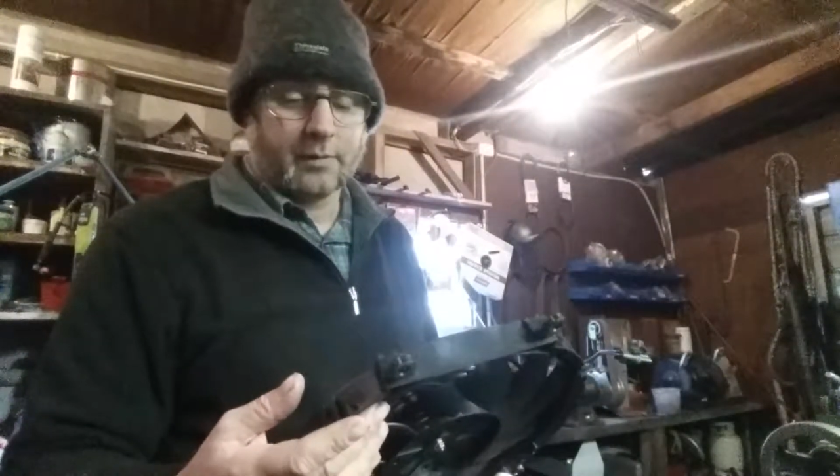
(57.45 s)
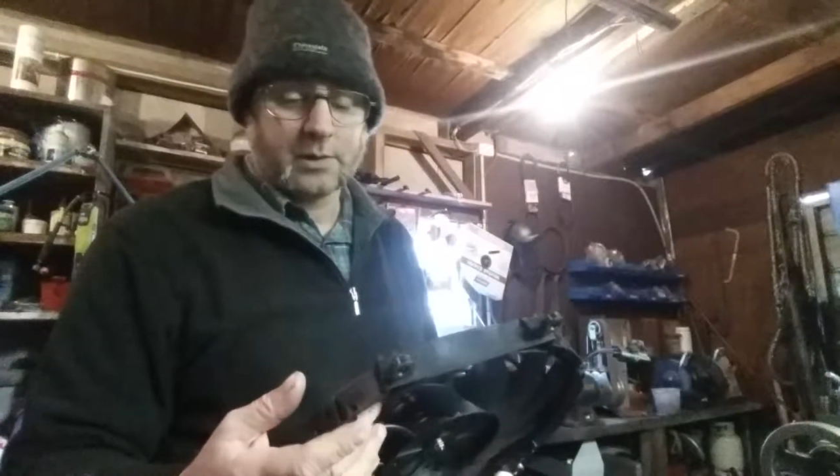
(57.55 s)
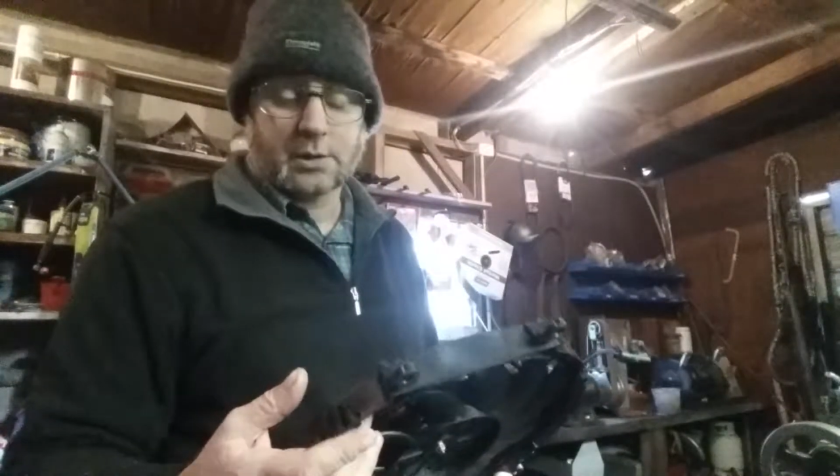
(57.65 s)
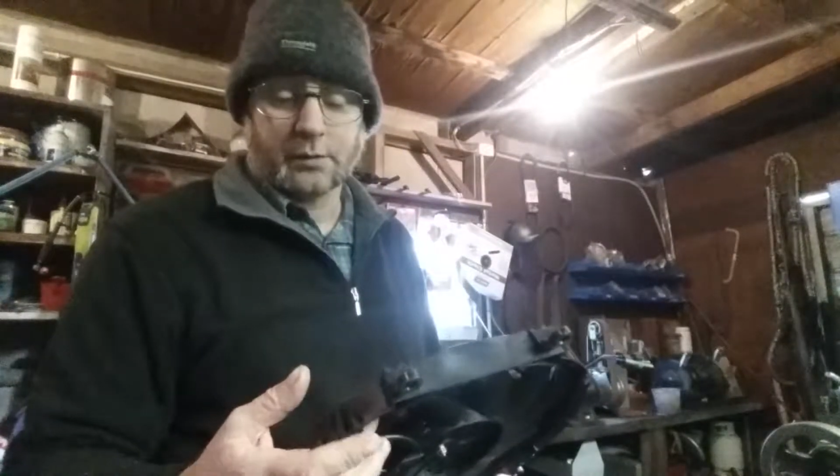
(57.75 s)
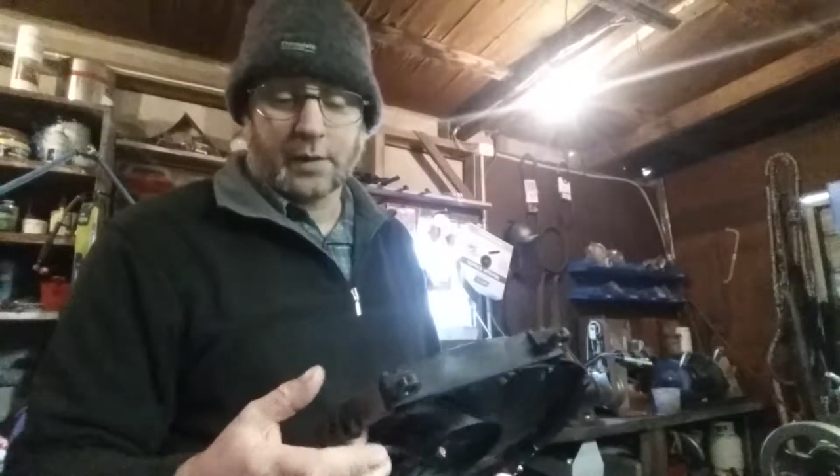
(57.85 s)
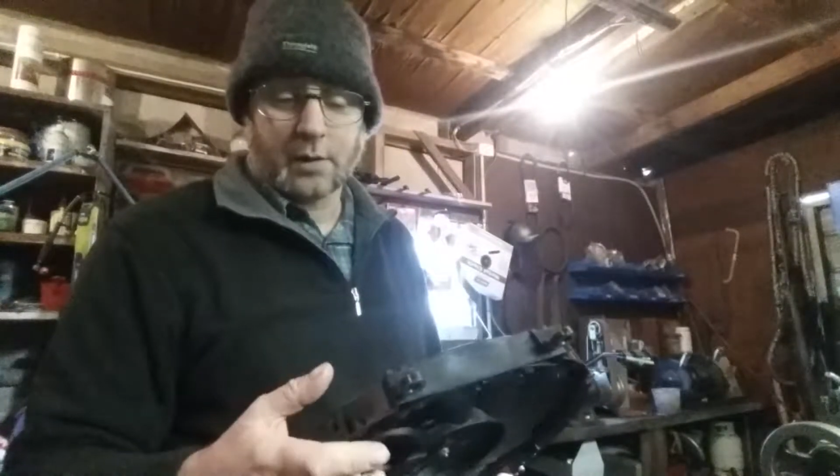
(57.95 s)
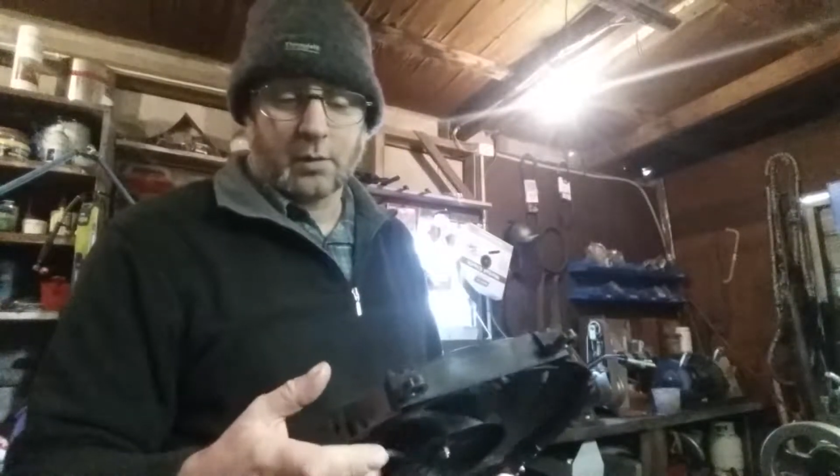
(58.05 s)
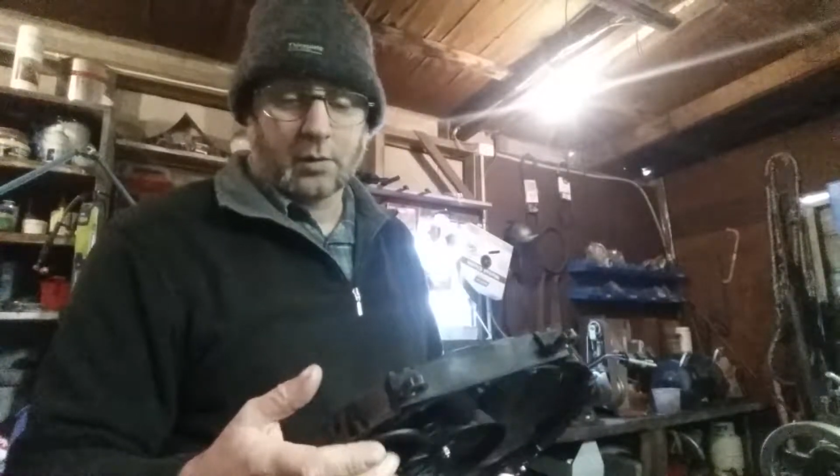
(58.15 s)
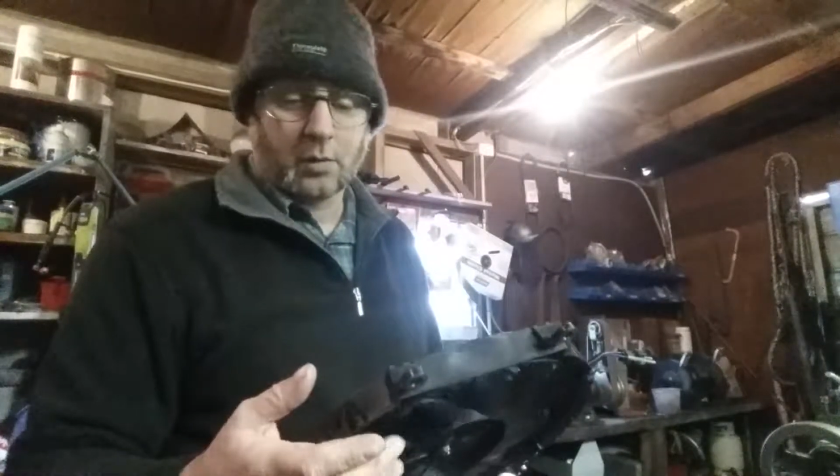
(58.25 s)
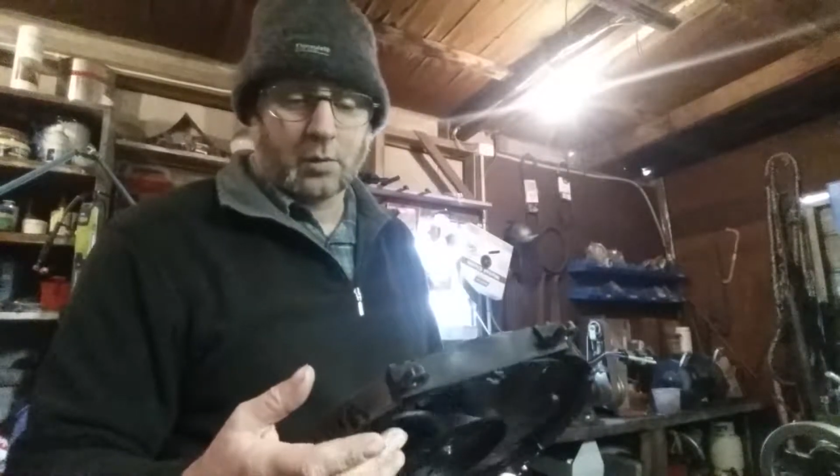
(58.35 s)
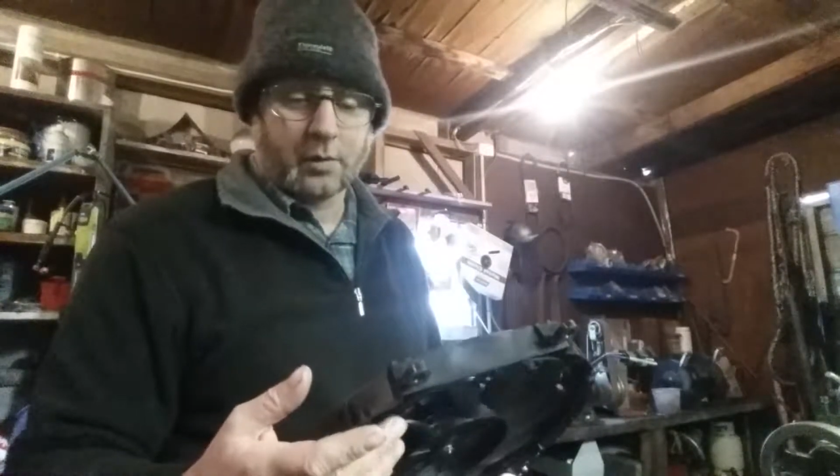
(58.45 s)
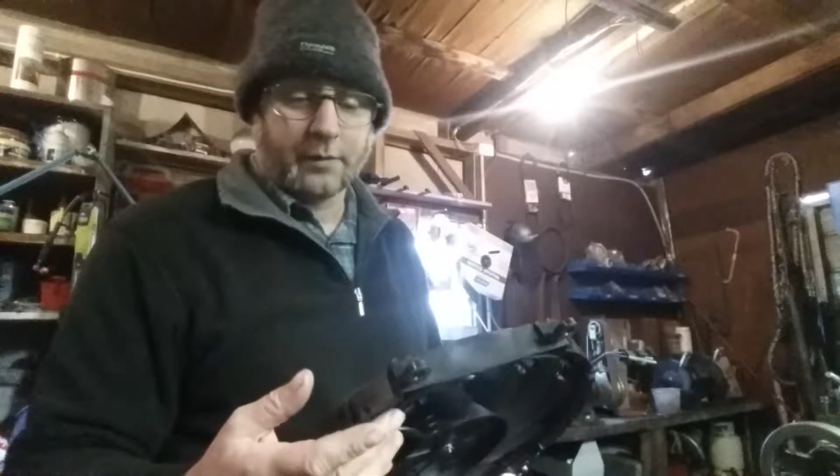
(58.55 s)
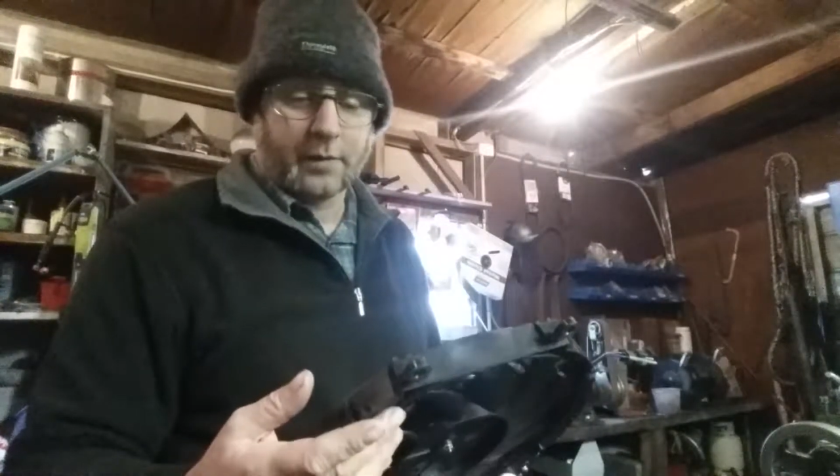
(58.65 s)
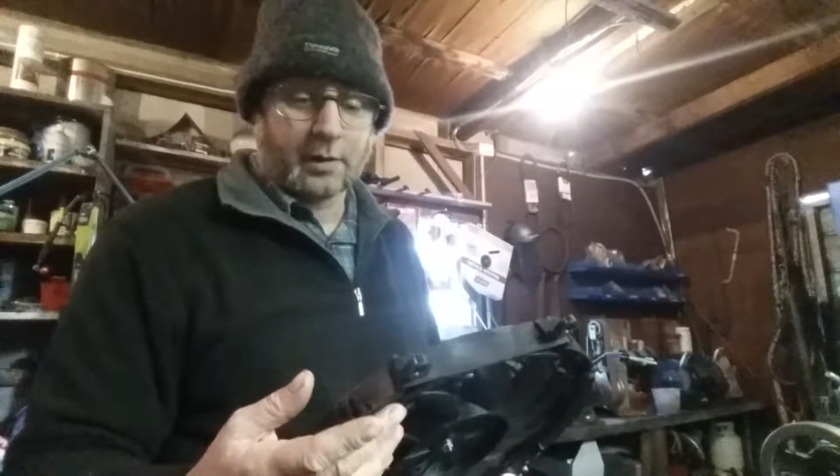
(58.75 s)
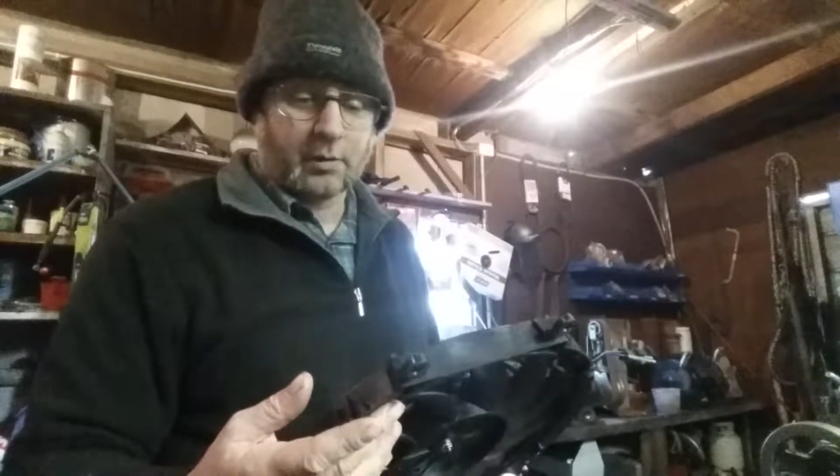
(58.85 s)
viscous fan on, or the
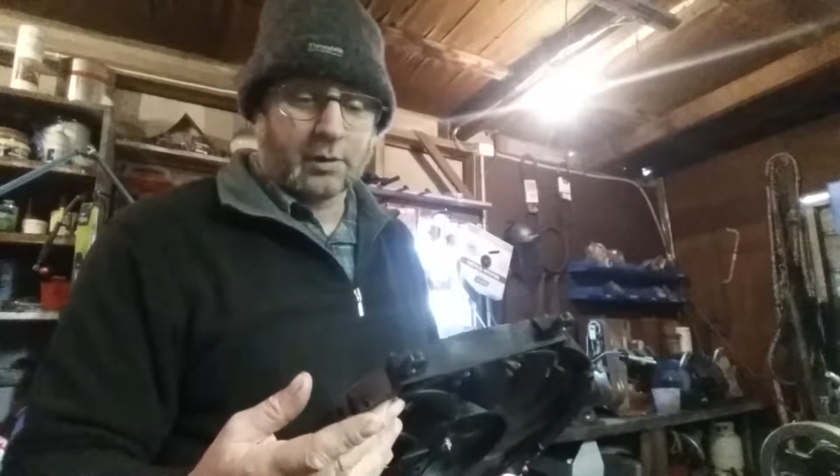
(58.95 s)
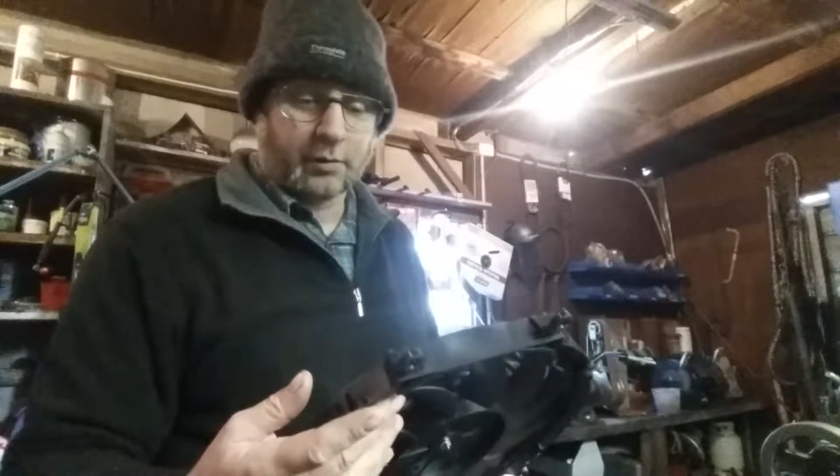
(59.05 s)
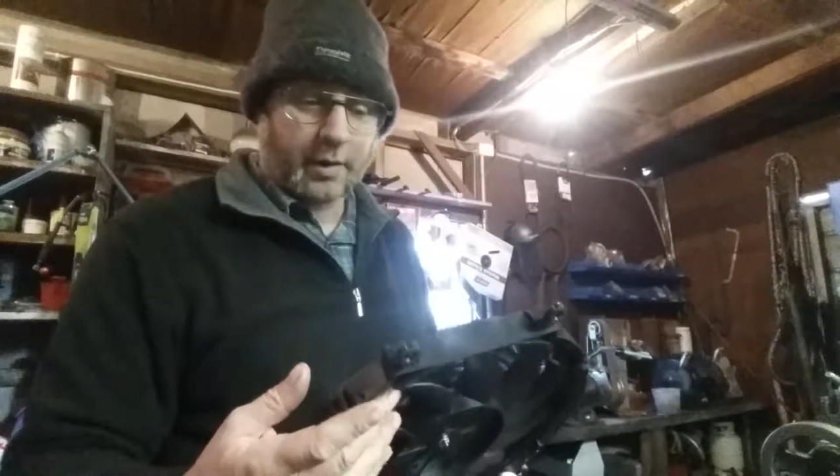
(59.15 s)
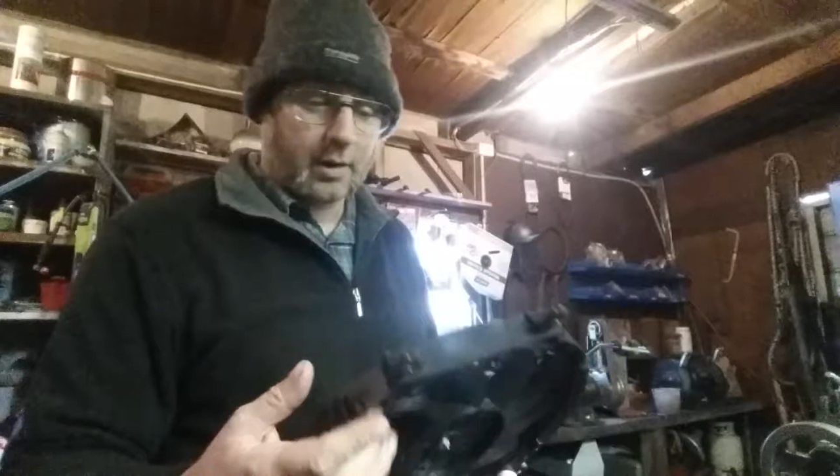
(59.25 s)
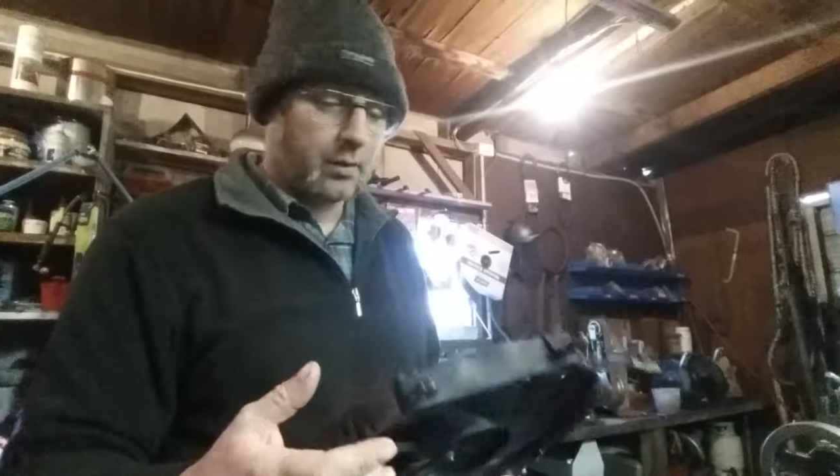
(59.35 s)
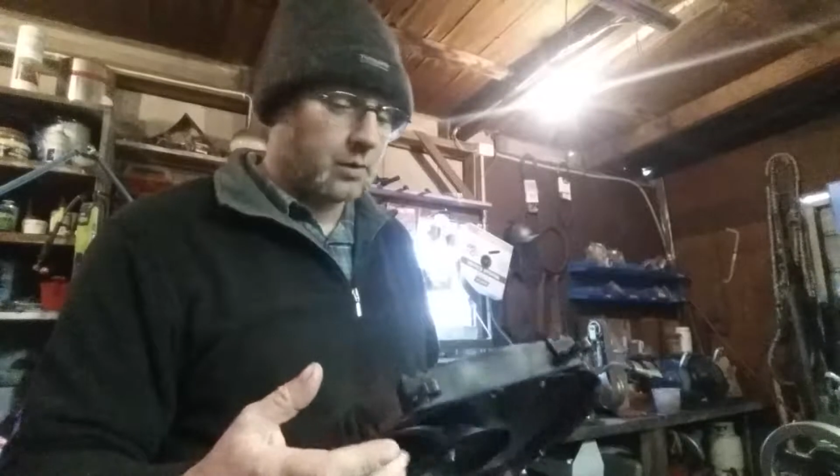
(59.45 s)
factory shroud,